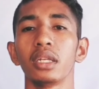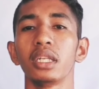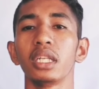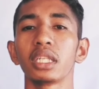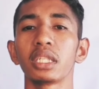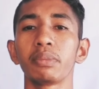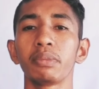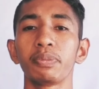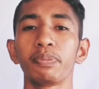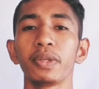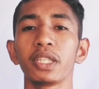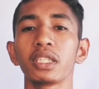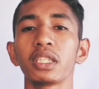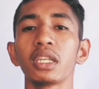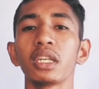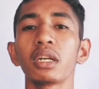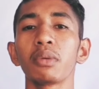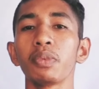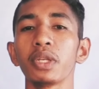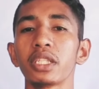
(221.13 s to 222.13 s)
The
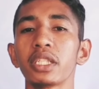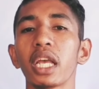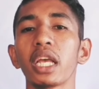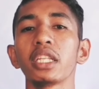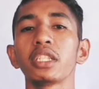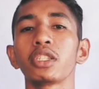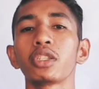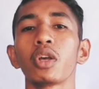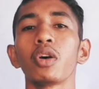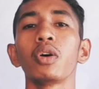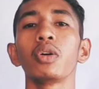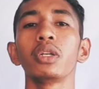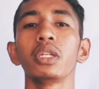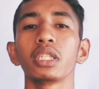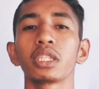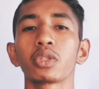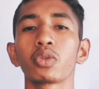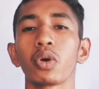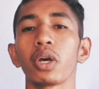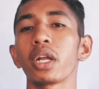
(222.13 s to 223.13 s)
picture beside show
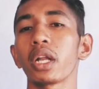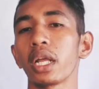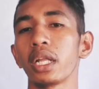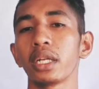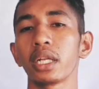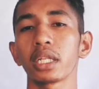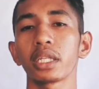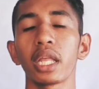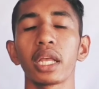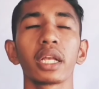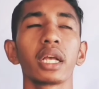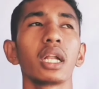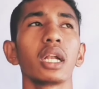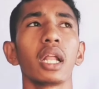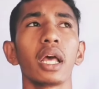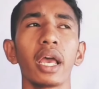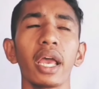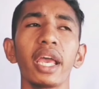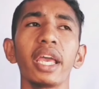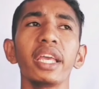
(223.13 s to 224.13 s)
the square and
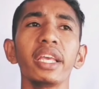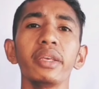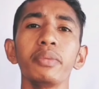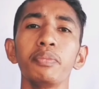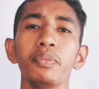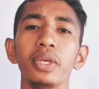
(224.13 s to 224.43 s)
rectangle A,